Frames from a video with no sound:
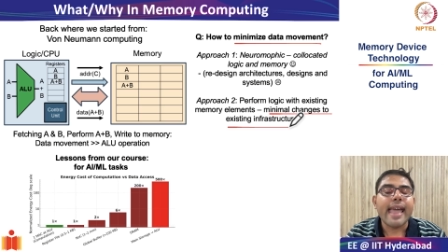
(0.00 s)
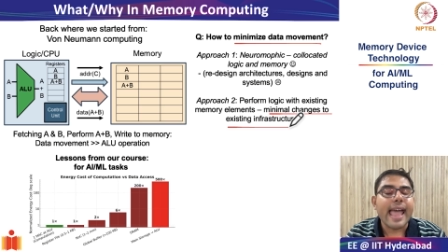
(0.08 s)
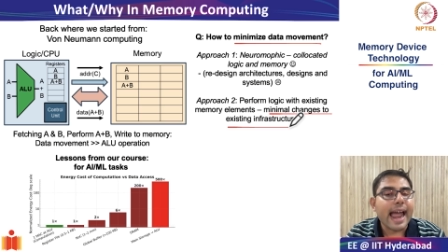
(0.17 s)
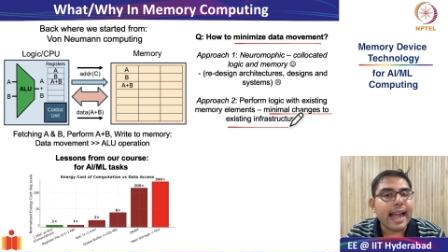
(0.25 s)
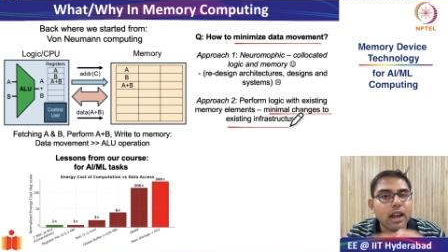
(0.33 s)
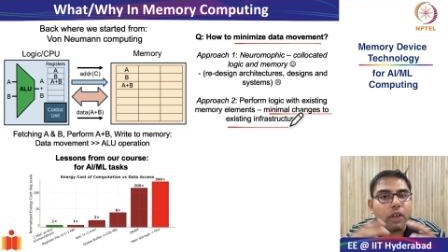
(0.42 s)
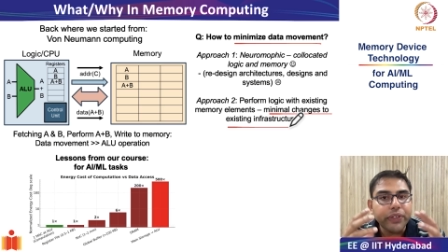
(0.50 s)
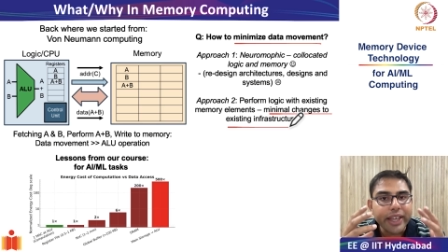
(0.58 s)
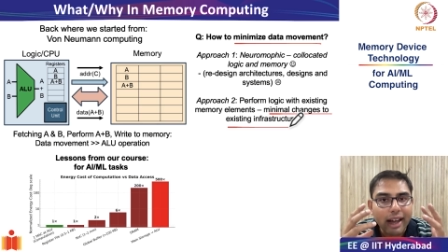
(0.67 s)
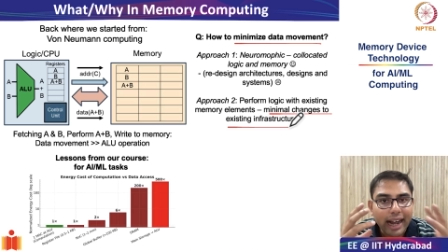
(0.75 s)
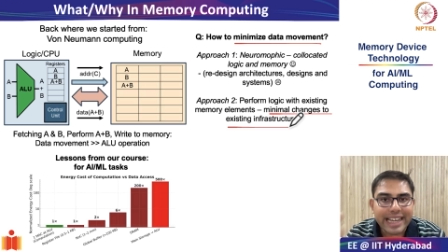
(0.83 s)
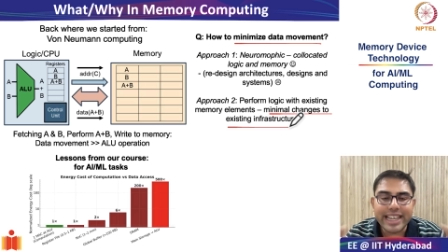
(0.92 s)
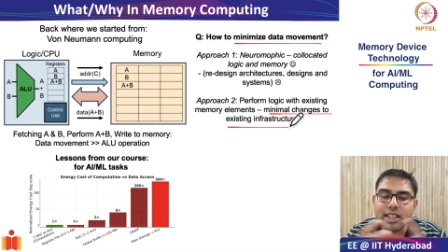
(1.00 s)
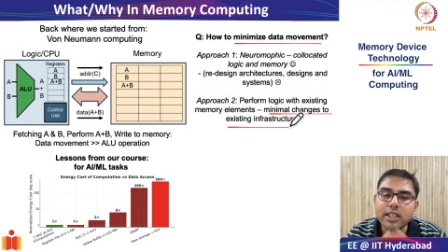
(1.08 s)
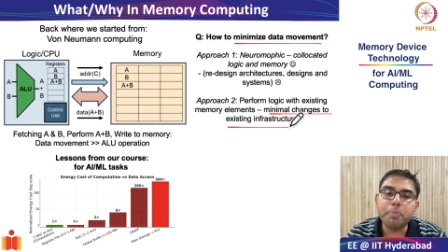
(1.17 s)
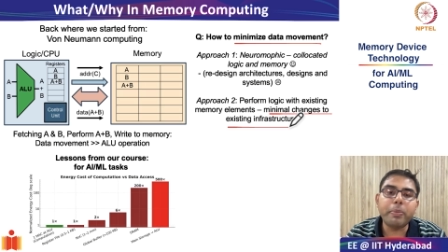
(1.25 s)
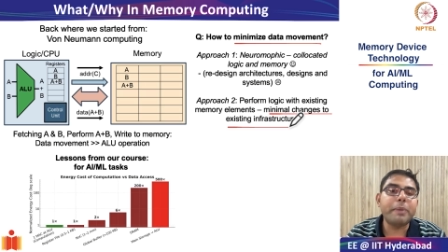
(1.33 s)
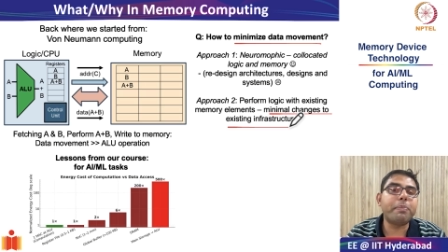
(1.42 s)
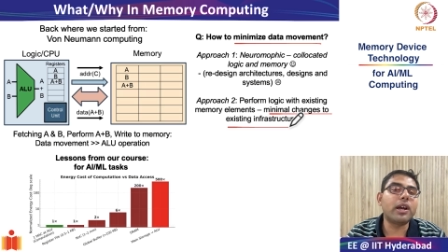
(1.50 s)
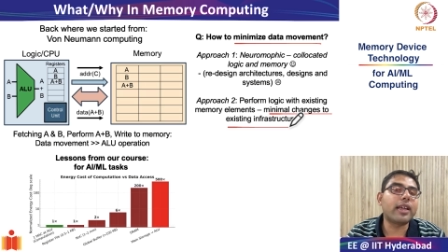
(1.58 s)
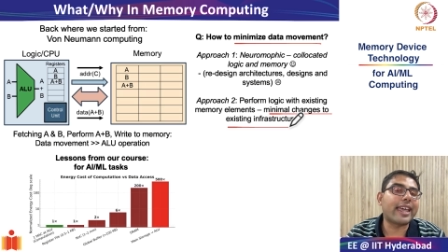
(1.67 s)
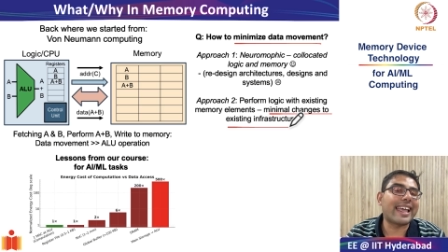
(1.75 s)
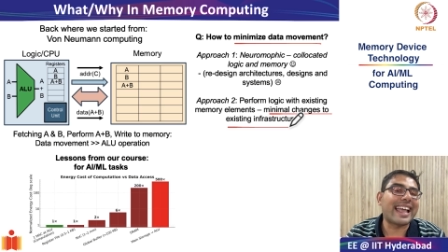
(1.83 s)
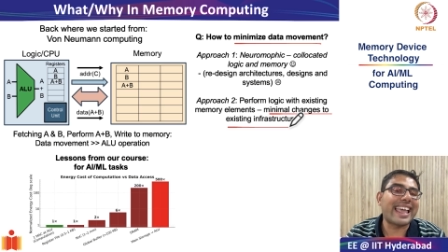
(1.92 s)
And the idea that people
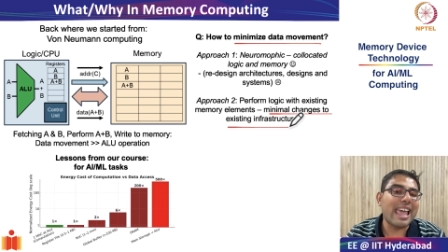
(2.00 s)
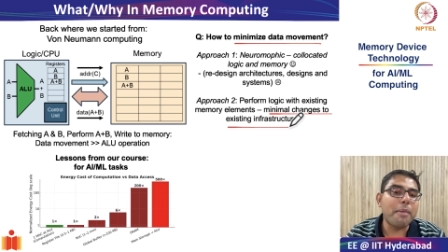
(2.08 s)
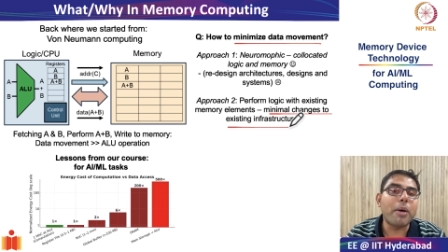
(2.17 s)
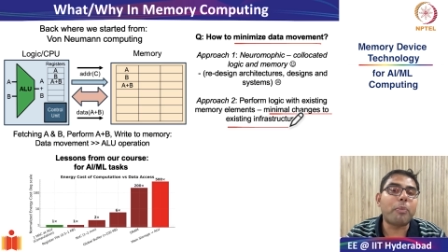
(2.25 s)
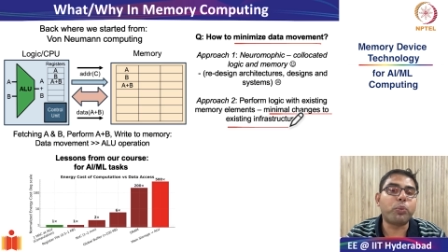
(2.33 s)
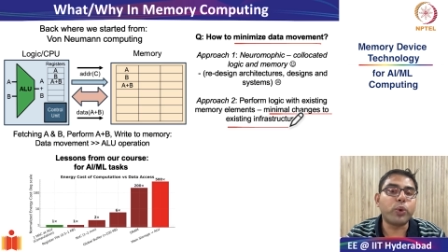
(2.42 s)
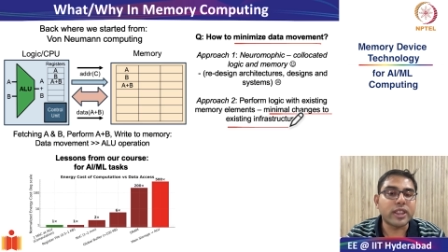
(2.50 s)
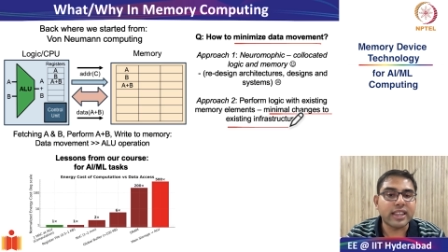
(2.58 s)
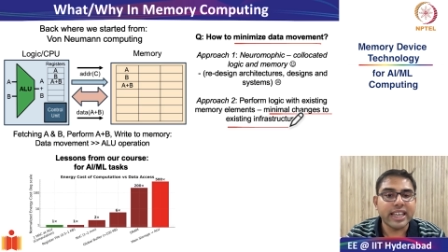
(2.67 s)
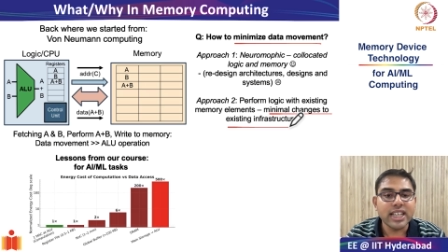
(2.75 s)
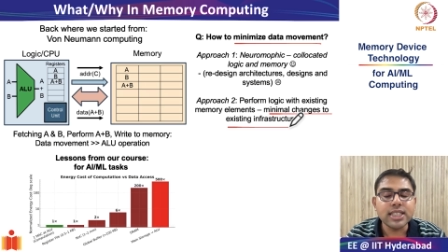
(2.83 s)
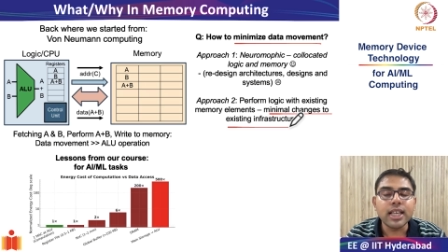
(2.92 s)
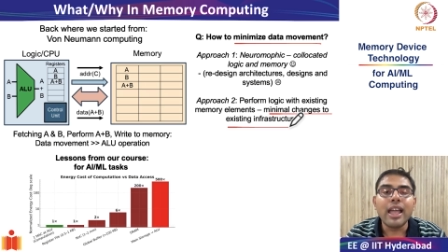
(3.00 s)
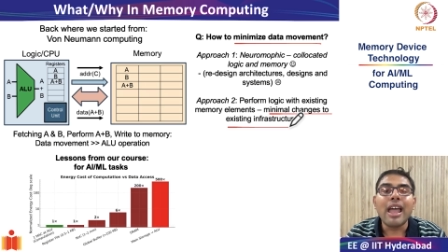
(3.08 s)
came up with is,